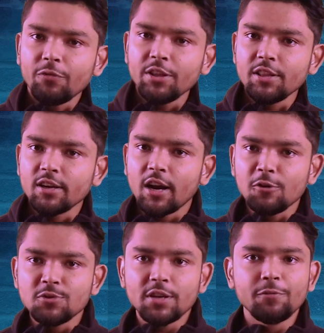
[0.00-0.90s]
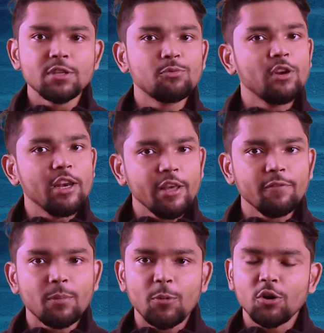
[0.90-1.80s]
often the ground surface we
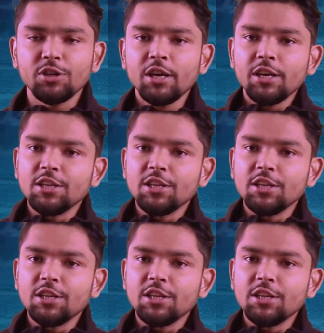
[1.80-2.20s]
live upon